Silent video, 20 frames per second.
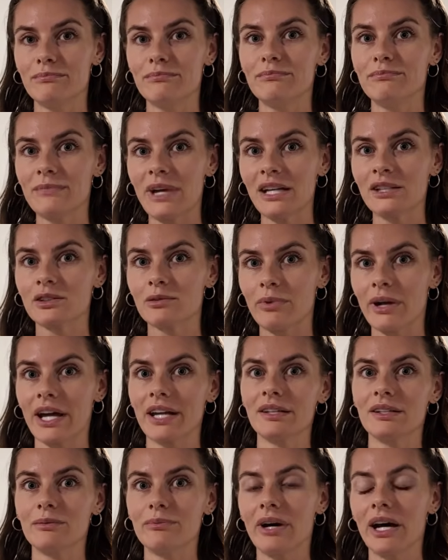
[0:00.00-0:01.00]
Major
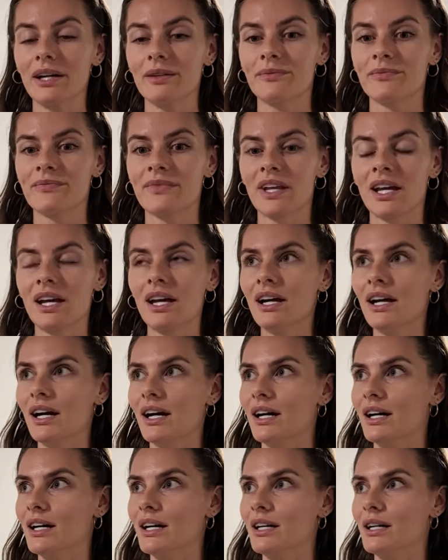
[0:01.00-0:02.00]
pain in the butt.
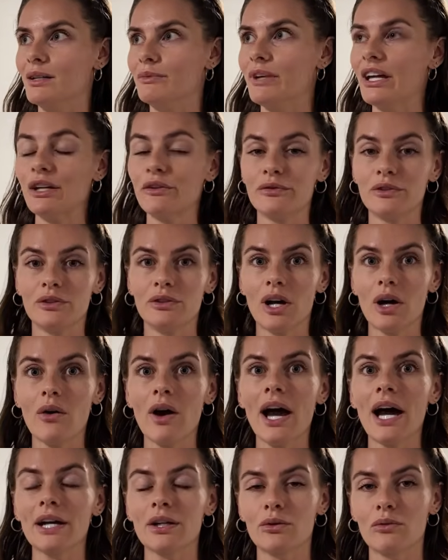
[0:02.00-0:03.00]
If you know
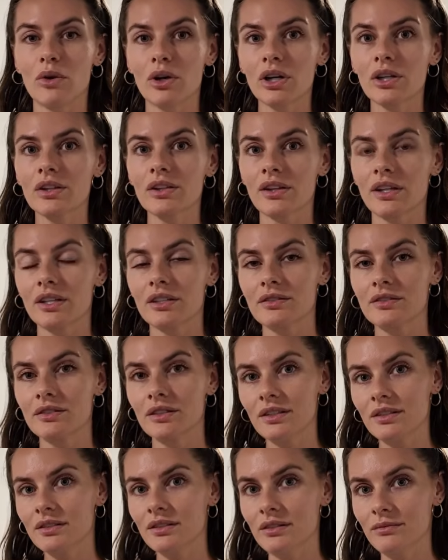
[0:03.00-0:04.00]
how to work their
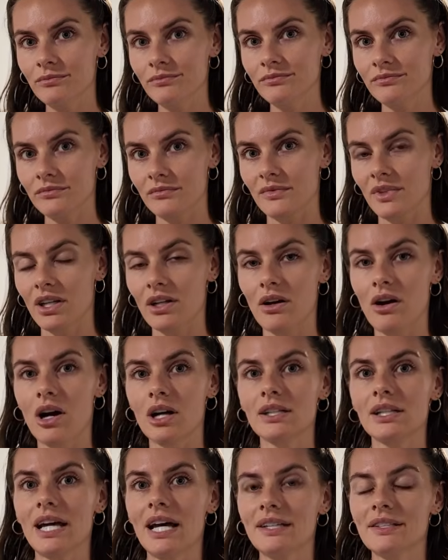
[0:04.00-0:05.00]
system, their
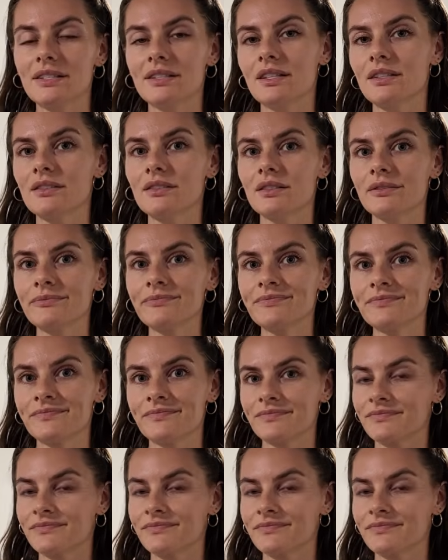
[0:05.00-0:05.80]
online system,